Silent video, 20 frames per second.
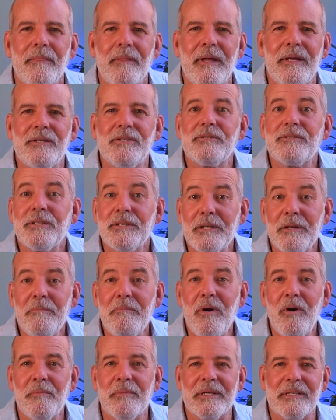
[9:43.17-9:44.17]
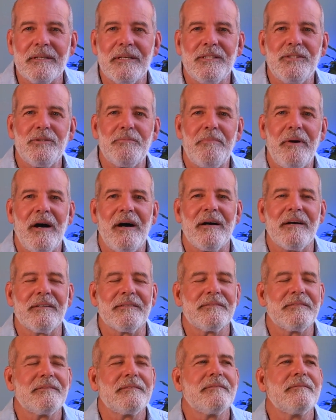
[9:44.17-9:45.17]
And you took a moment and you
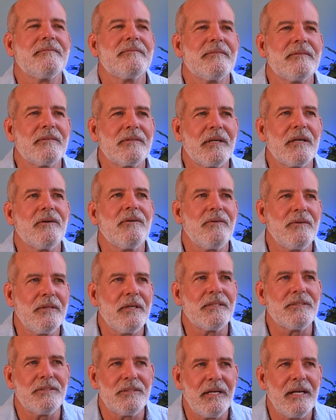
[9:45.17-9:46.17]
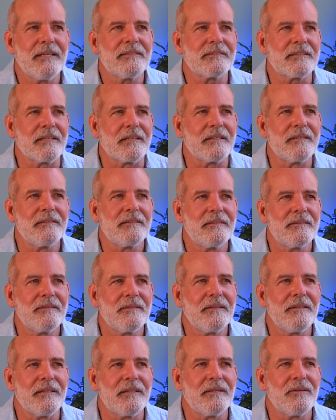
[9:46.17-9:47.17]
paused. Okay, hold on, you're asking.
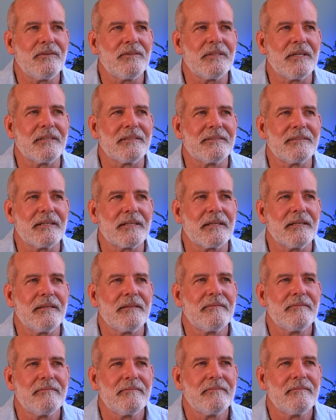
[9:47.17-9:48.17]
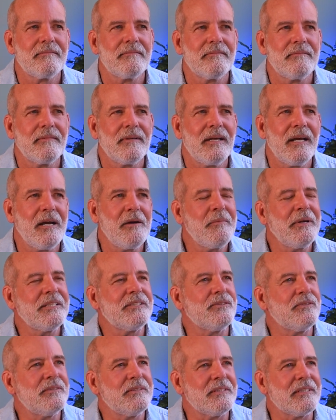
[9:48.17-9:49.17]
All right, hold on a second. How am I
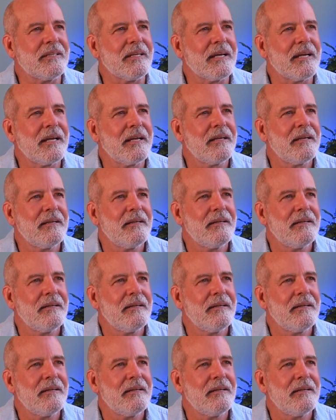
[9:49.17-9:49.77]
doing today?